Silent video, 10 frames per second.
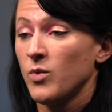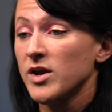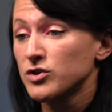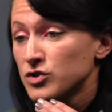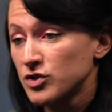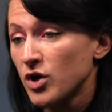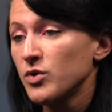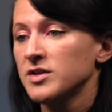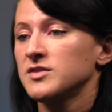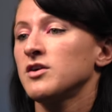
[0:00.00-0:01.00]
We are
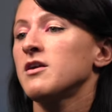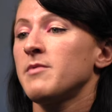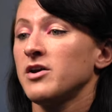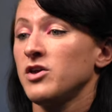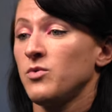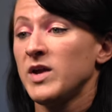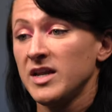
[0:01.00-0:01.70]
so concerned about you.